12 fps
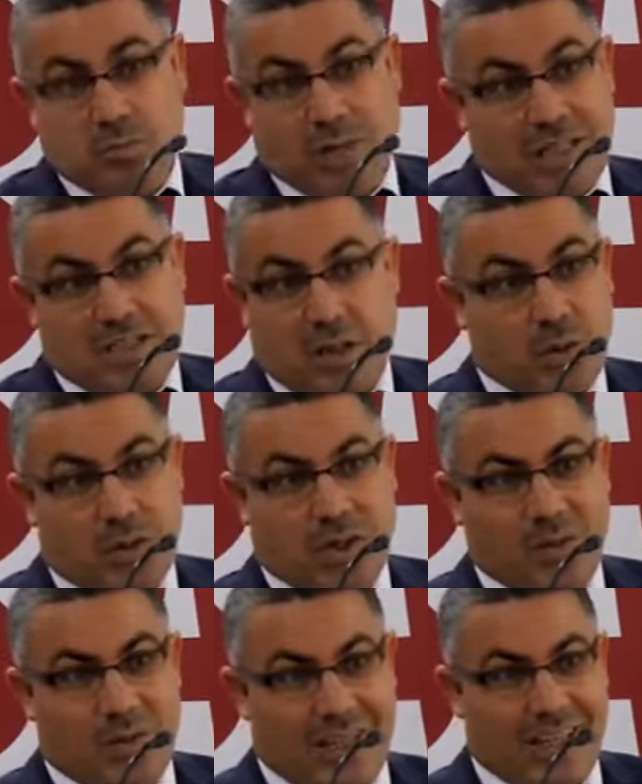That's according
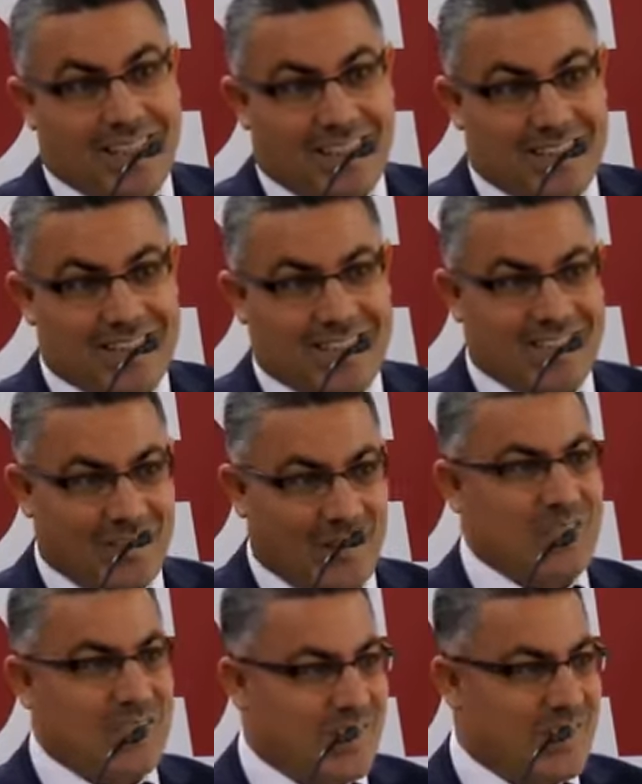to the latest
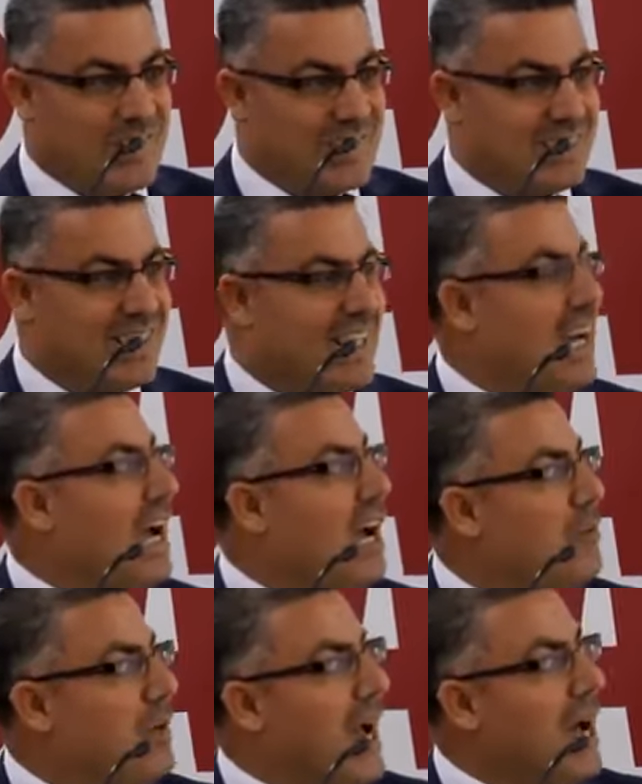researches.
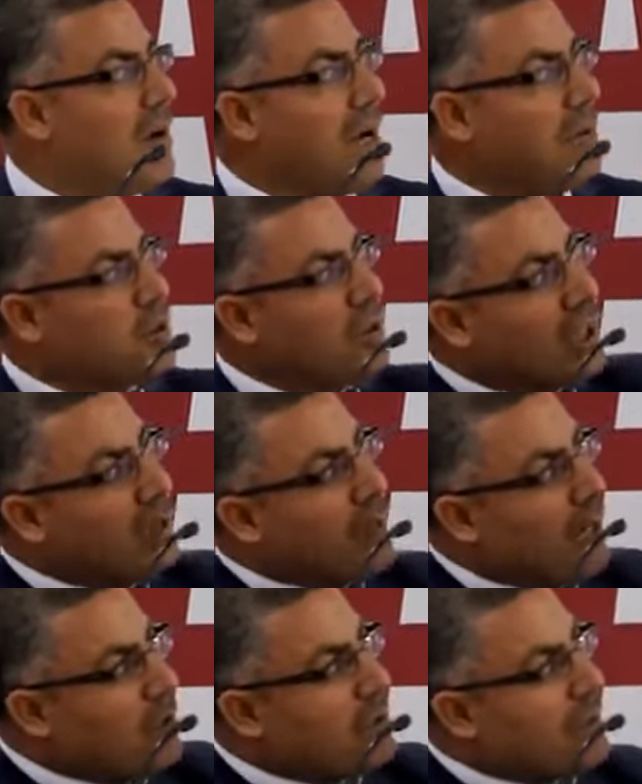But I'm talking
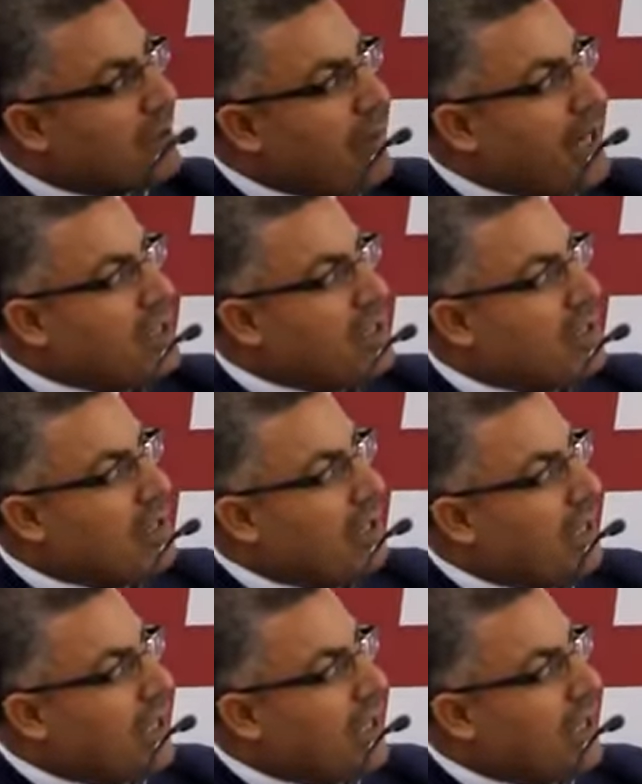about the